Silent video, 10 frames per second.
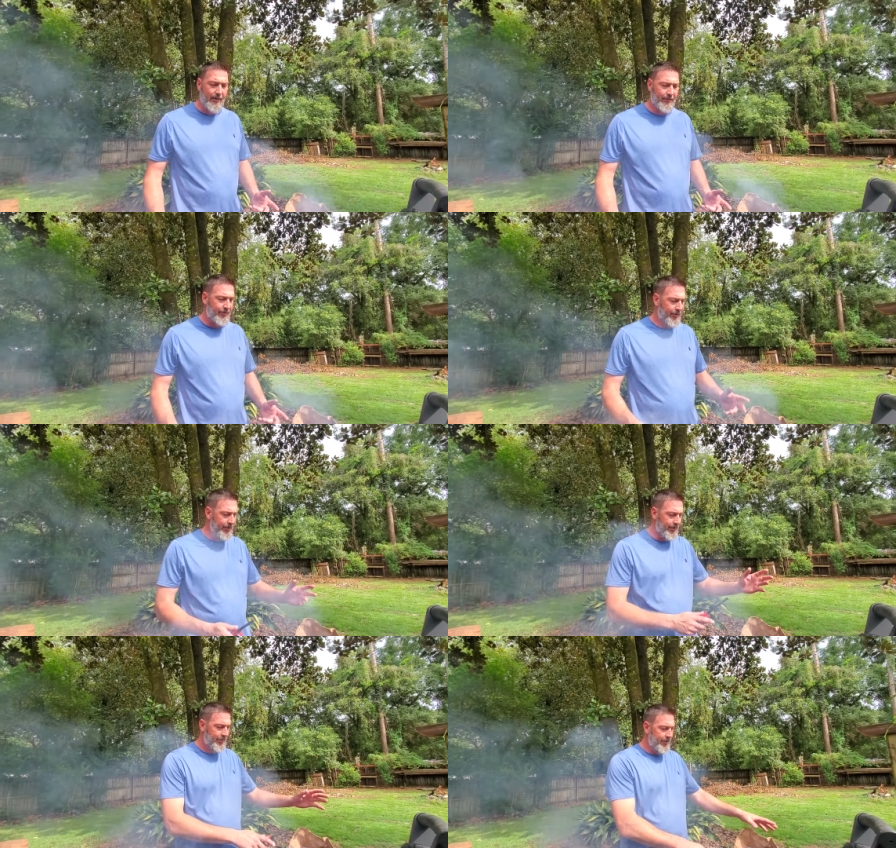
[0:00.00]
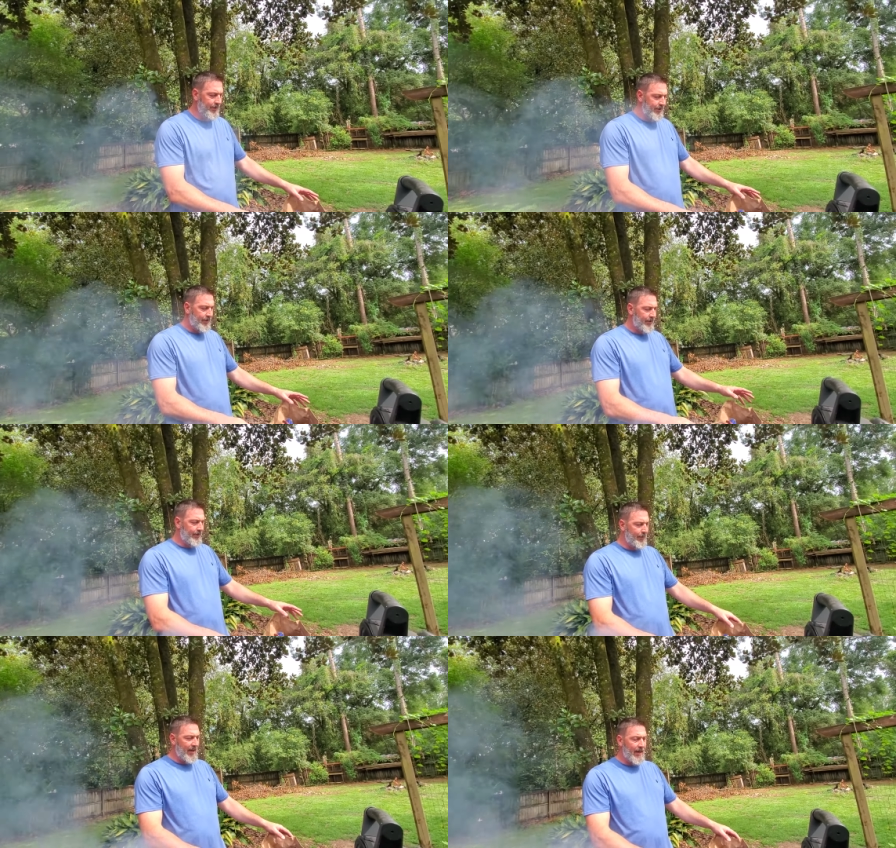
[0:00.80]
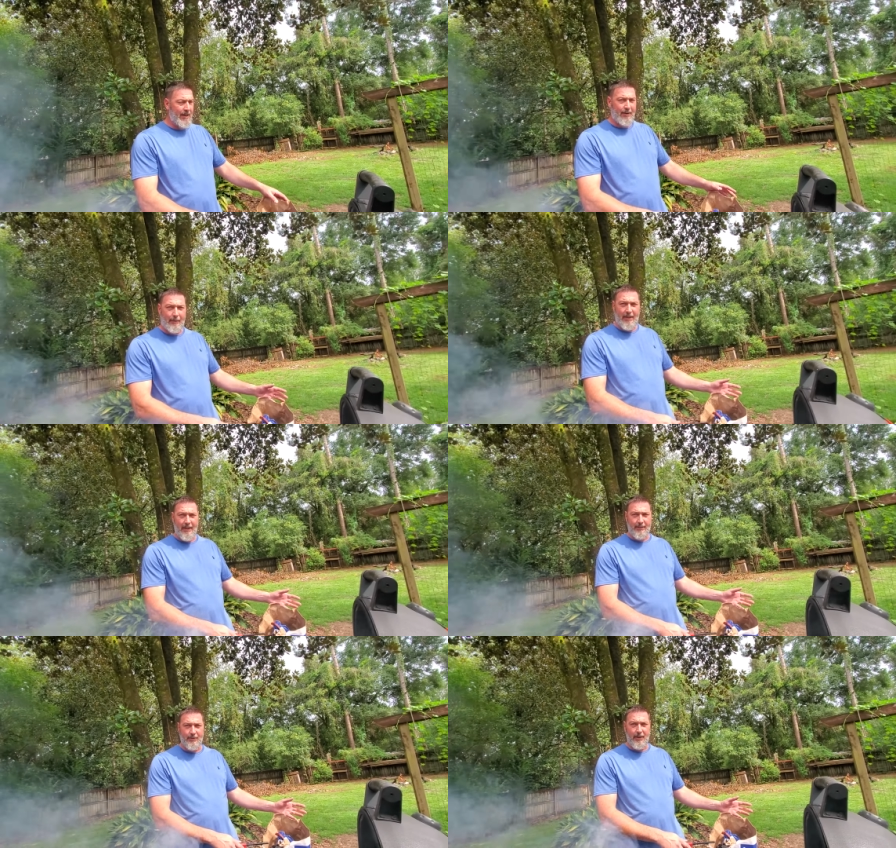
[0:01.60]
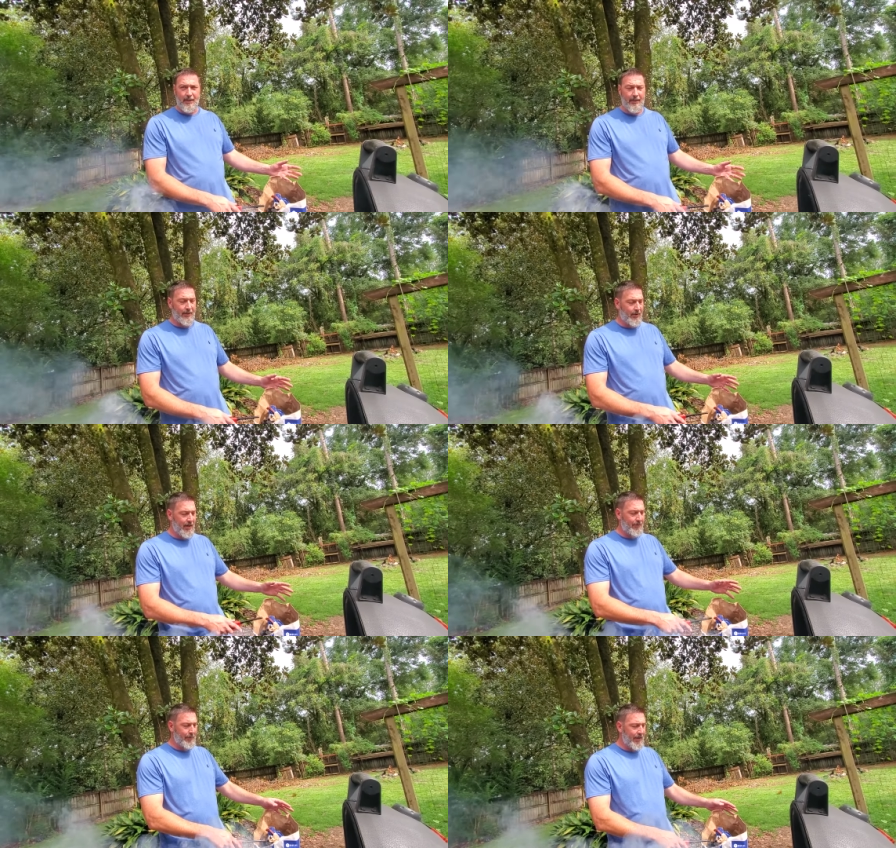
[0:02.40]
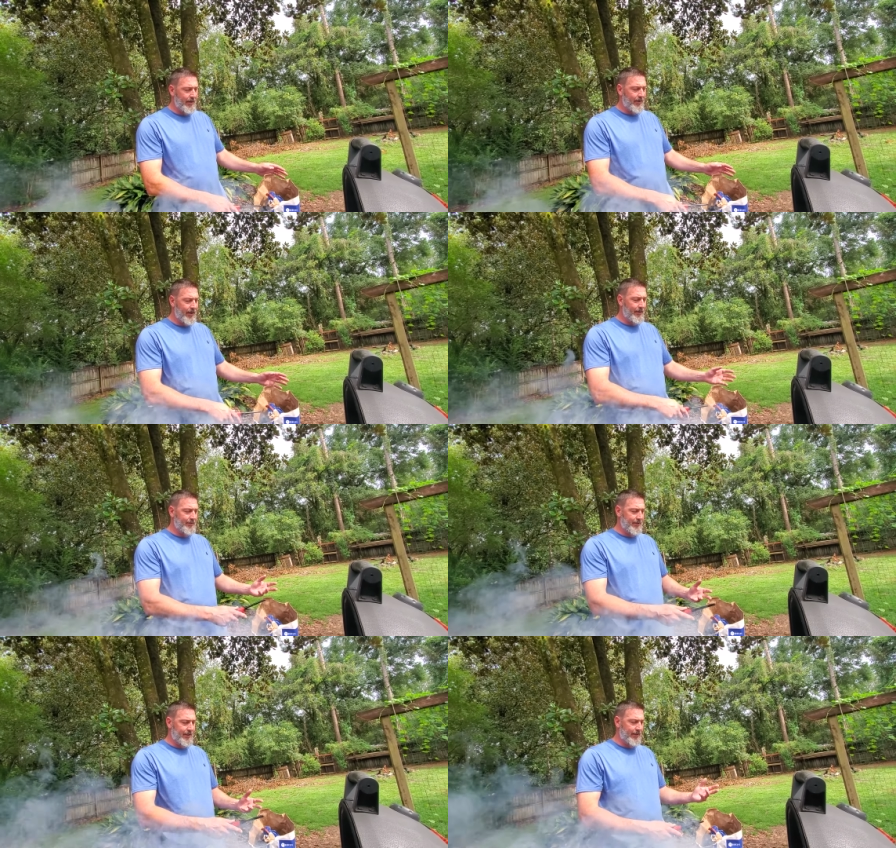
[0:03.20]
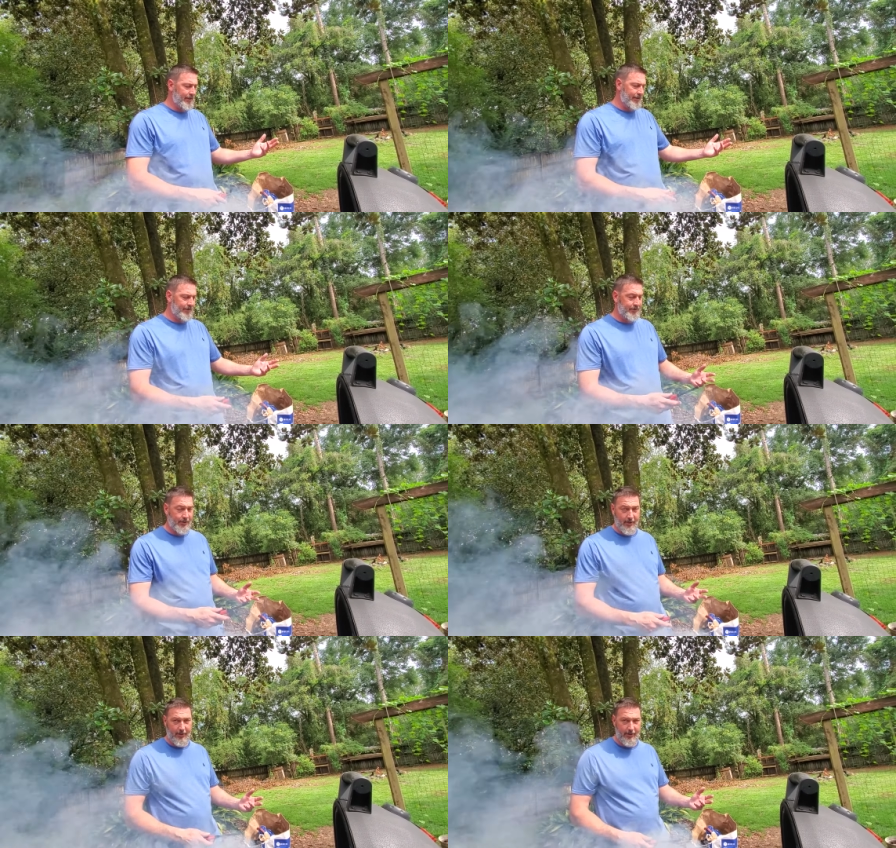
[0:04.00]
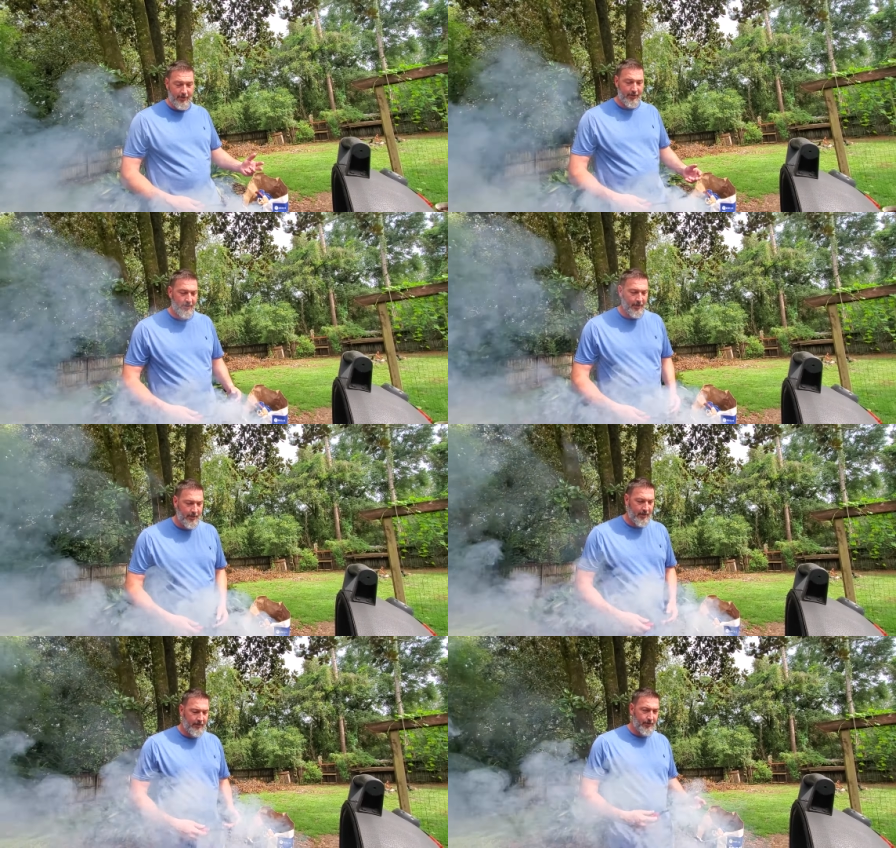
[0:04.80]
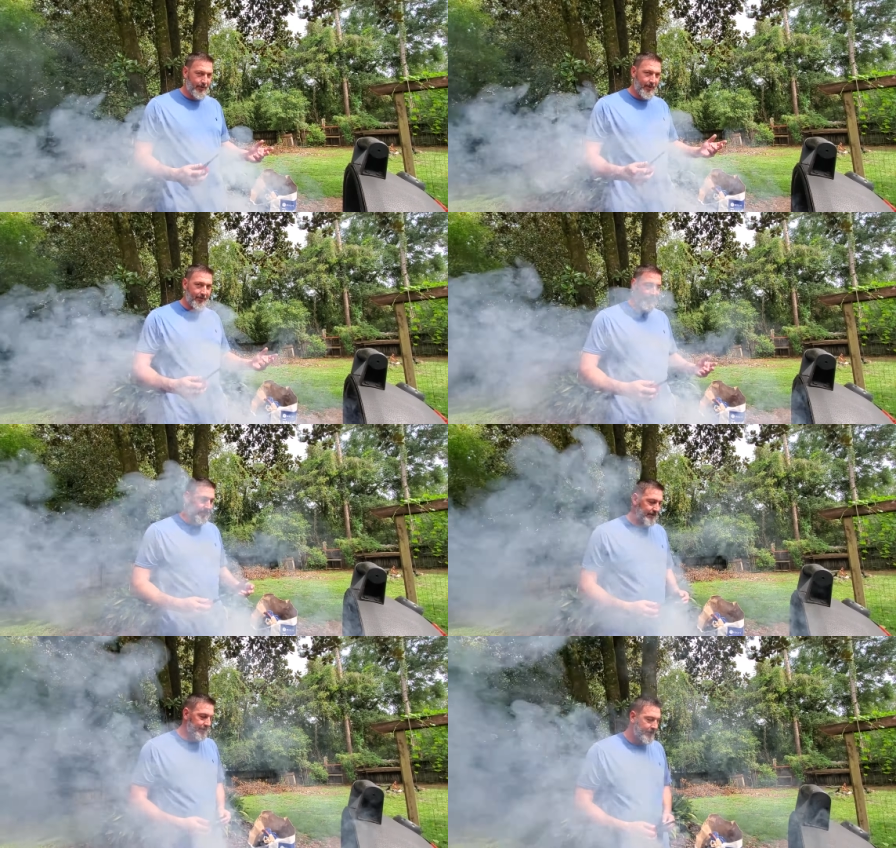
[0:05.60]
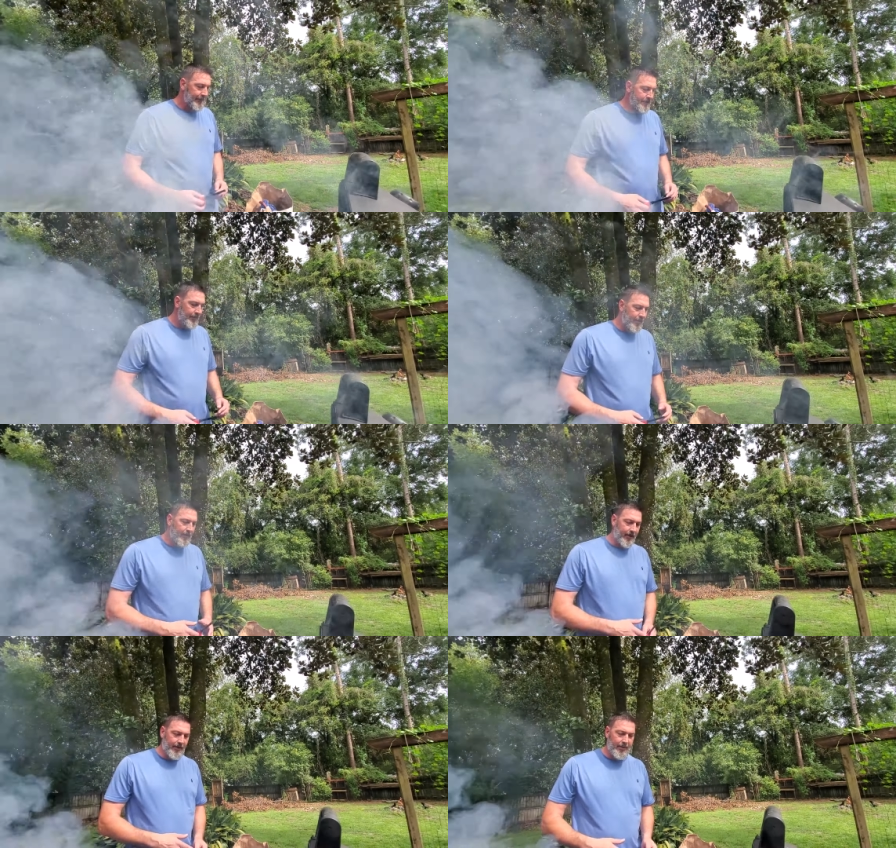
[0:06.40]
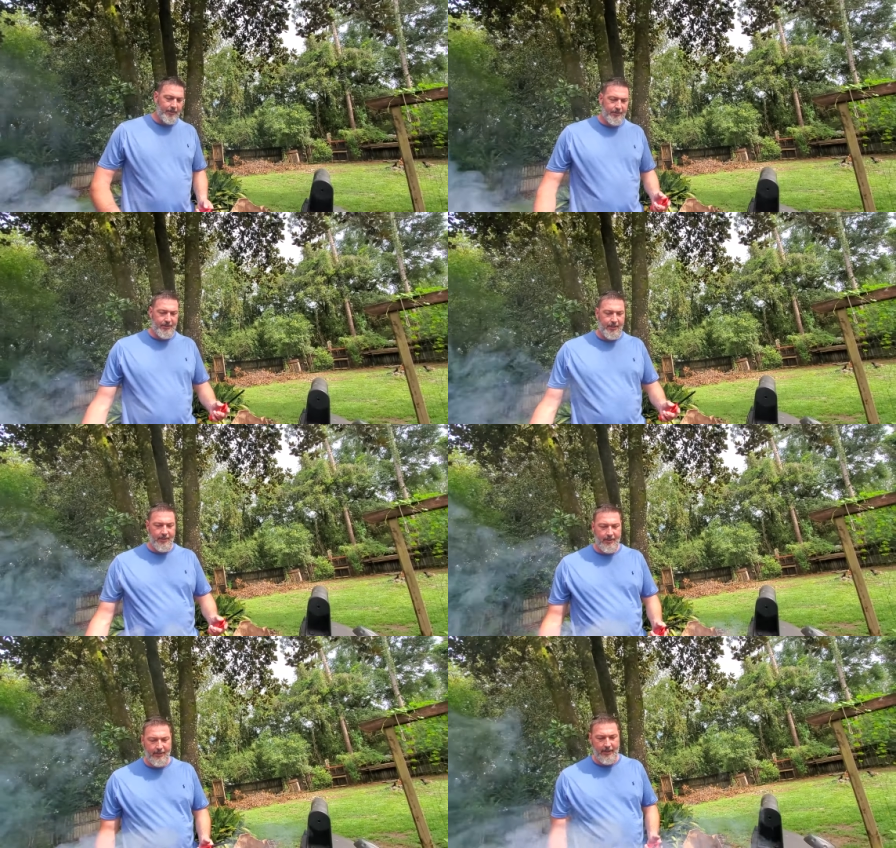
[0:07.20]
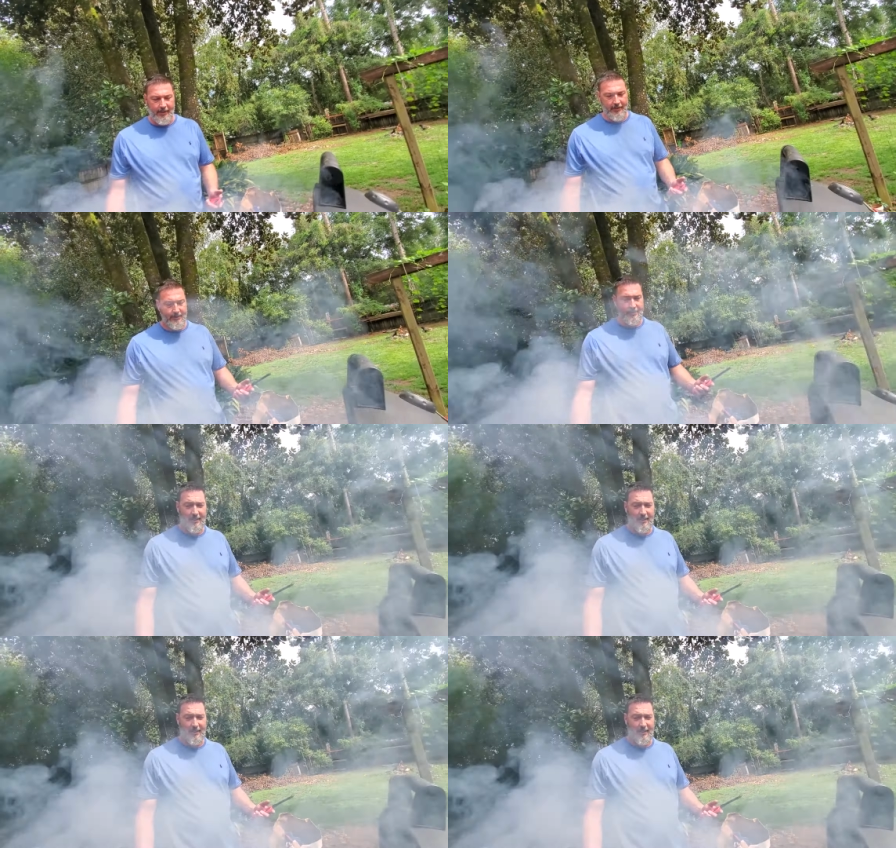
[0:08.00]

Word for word: of the bag or the bag gets wet or you don't have a bag, all you have is like charcoal for whatever reason, you can use like just